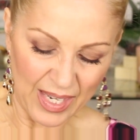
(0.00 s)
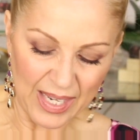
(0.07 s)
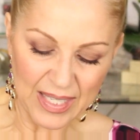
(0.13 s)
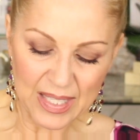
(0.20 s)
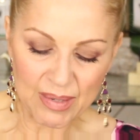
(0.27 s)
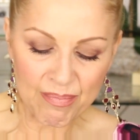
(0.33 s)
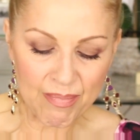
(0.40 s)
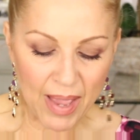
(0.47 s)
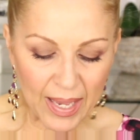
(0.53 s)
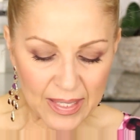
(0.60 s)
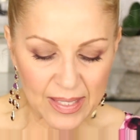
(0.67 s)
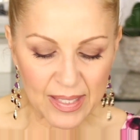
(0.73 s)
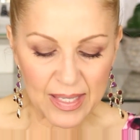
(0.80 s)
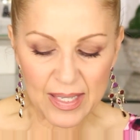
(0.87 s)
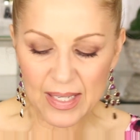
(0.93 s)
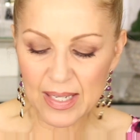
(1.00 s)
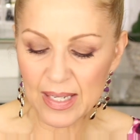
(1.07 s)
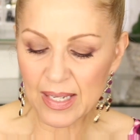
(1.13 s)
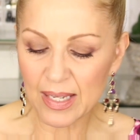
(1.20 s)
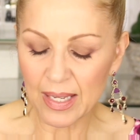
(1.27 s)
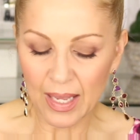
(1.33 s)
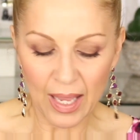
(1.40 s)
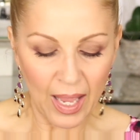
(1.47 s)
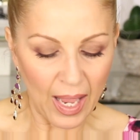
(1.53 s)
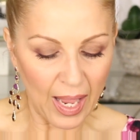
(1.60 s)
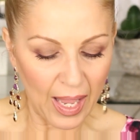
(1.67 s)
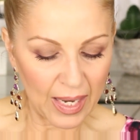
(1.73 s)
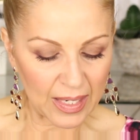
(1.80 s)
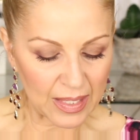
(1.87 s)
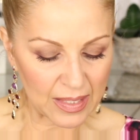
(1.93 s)
it's messy
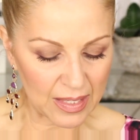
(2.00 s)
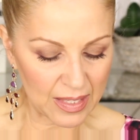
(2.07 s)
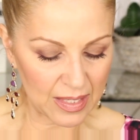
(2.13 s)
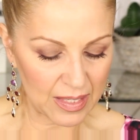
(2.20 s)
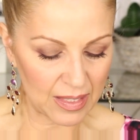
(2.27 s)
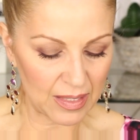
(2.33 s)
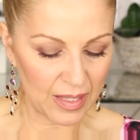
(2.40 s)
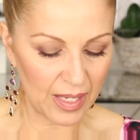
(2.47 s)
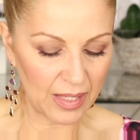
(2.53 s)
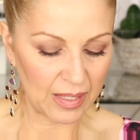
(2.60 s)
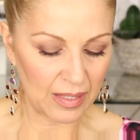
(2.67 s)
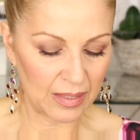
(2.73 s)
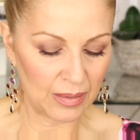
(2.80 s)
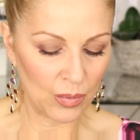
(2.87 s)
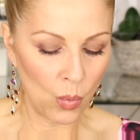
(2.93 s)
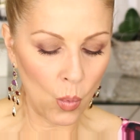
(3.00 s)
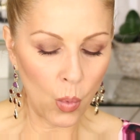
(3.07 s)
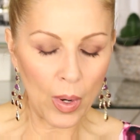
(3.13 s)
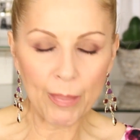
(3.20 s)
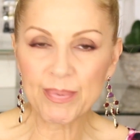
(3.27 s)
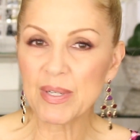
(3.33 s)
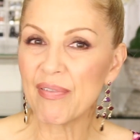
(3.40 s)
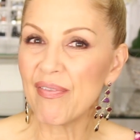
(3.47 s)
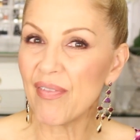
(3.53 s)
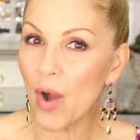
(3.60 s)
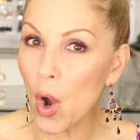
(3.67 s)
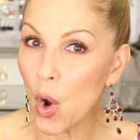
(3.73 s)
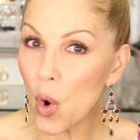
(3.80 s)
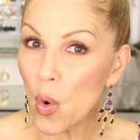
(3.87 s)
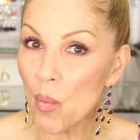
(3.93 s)
and it's like a whipped
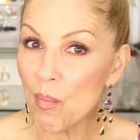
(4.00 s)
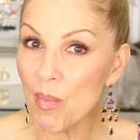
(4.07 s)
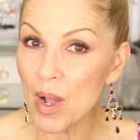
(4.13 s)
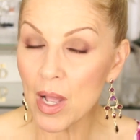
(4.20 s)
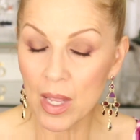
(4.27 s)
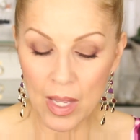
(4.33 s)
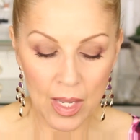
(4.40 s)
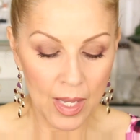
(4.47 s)
foam.